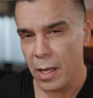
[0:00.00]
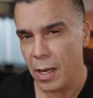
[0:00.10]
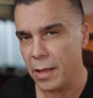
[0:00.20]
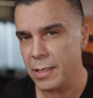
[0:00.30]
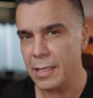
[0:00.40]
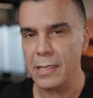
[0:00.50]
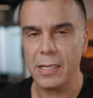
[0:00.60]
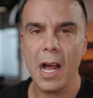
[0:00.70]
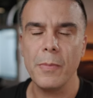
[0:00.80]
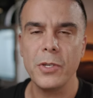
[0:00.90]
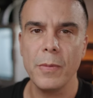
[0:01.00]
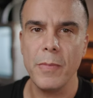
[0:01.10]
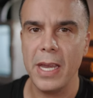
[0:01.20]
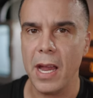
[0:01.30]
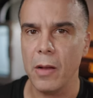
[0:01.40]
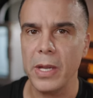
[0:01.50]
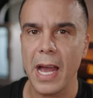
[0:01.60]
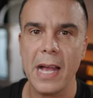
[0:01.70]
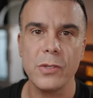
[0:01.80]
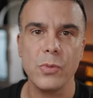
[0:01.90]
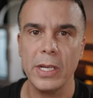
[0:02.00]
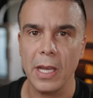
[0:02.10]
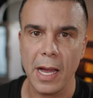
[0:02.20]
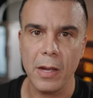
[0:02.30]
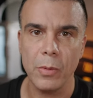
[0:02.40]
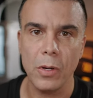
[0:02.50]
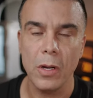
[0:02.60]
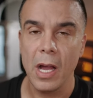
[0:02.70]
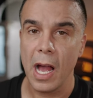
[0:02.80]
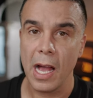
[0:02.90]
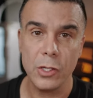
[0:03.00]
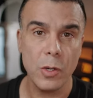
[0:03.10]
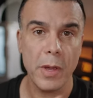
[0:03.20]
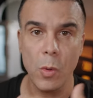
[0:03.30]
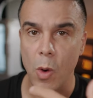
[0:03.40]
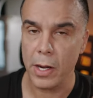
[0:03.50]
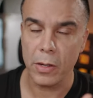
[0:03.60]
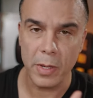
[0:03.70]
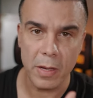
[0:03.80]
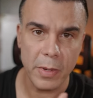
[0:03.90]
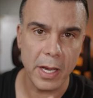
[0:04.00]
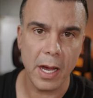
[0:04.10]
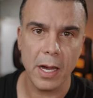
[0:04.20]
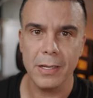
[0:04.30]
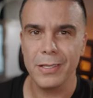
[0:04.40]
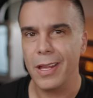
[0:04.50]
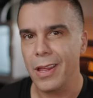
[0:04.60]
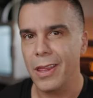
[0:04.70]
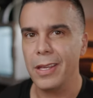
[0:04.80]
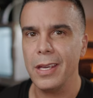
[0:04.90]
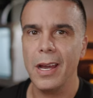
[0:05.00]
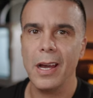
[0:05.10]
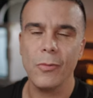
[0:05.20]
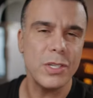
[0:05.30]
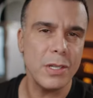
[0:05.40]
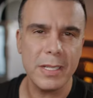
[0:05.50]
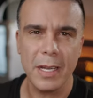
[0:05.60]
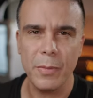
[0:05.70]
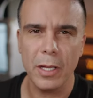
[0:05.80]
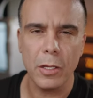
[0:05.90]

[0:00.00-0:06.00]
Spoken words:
Now, this last option may not be as reliable as you may want it to be because the results can be a